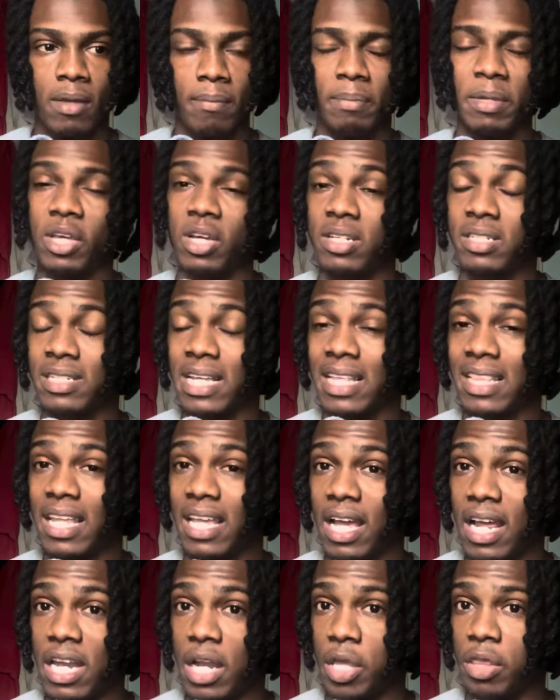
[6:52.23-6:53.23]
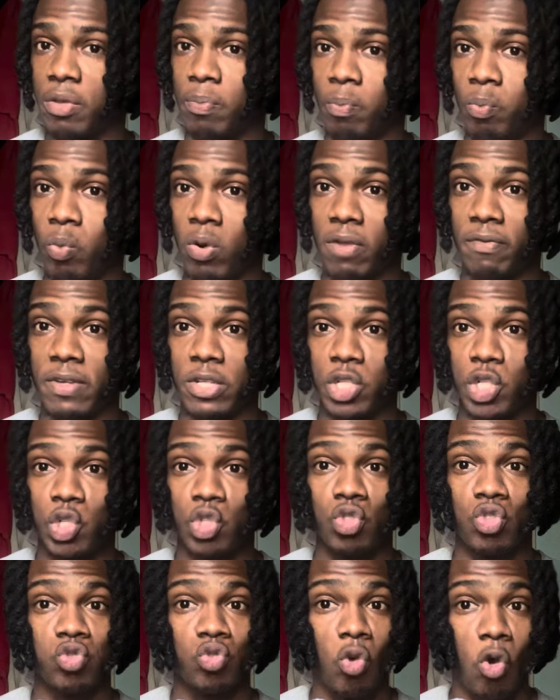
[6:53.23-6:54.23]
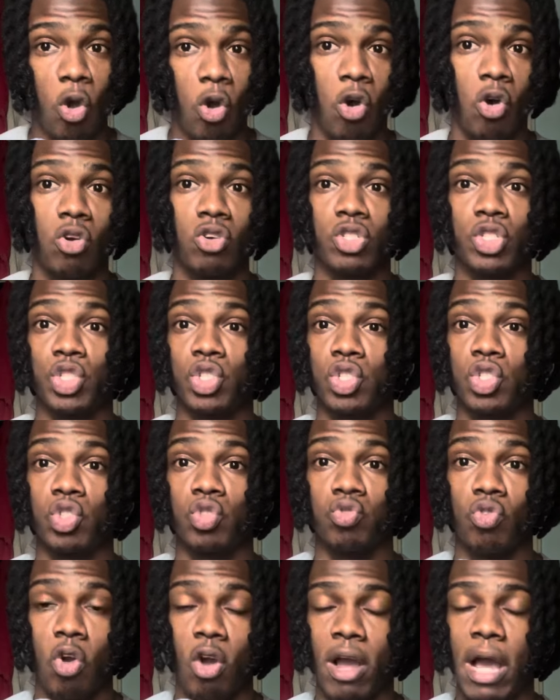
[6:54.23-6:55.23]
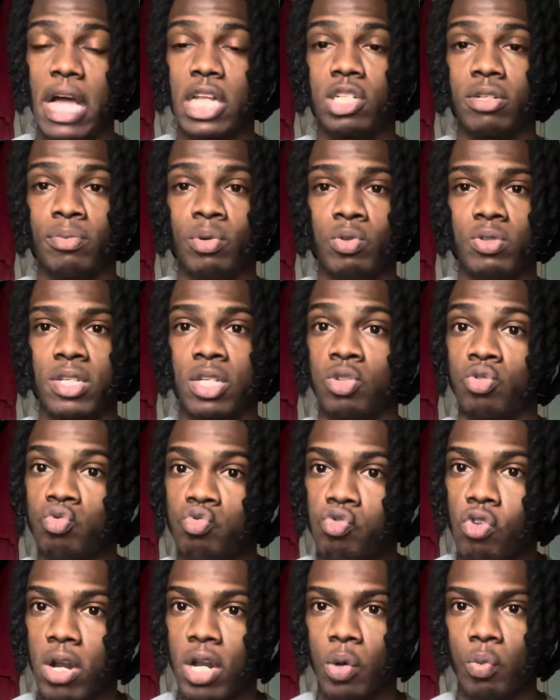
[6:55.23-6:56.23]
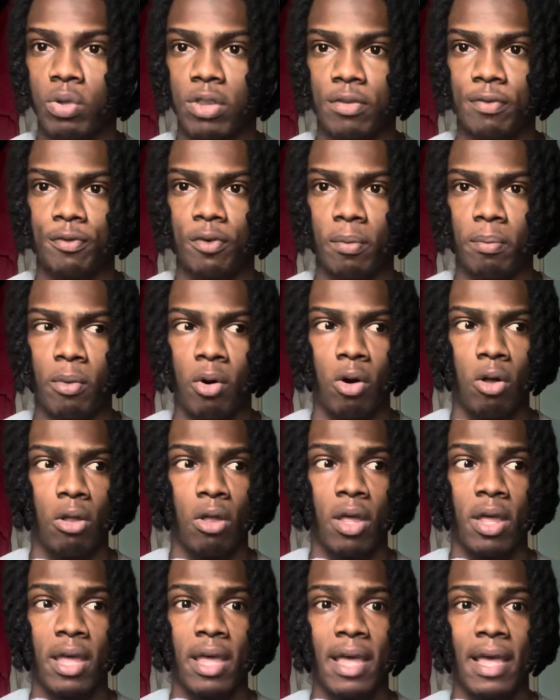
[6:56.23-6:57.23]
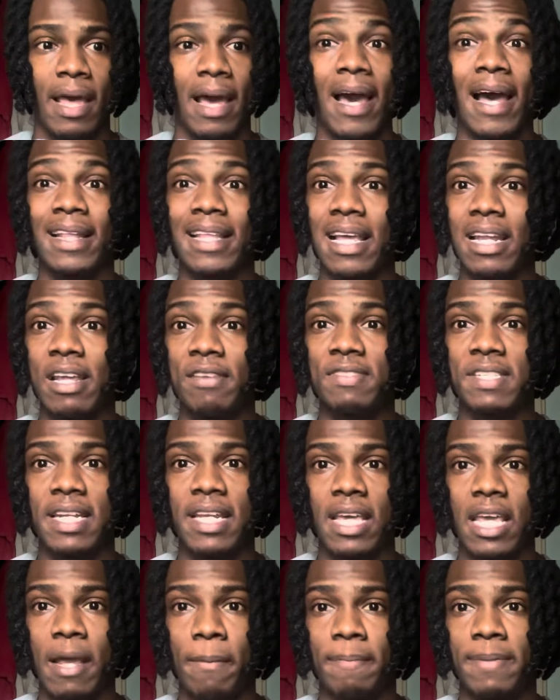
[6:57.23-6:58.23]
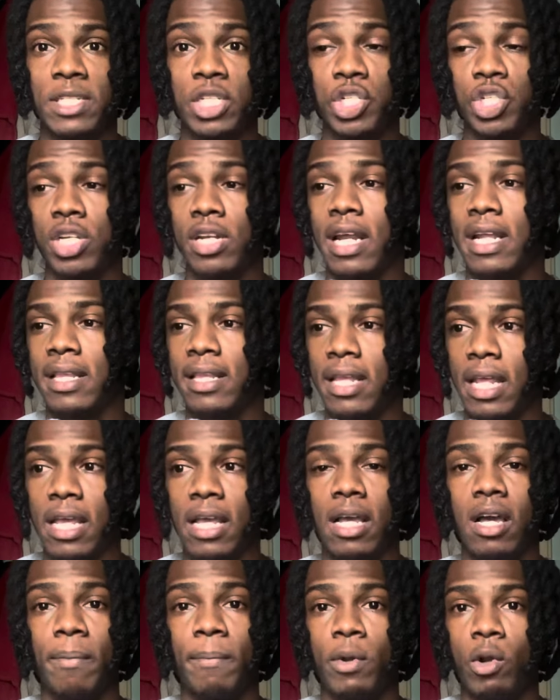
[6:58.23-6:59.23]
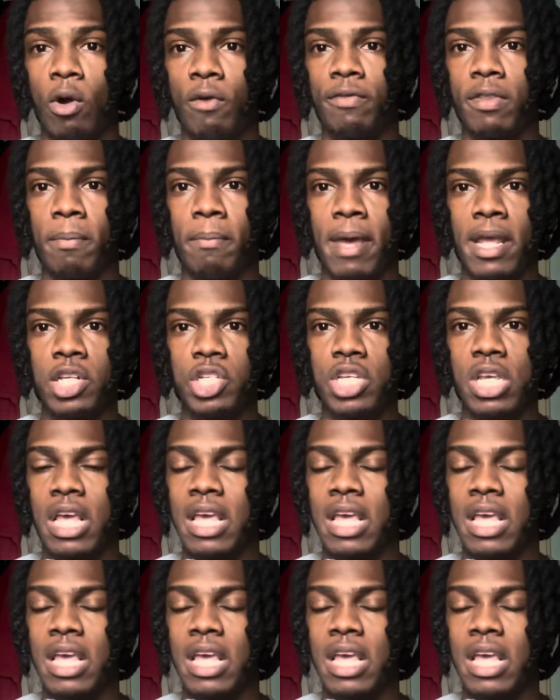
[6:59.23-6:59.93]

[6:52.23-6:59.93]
Because I think another one of his strong attributes is running with the football. At that left side 8 position, I think coming off the bench, he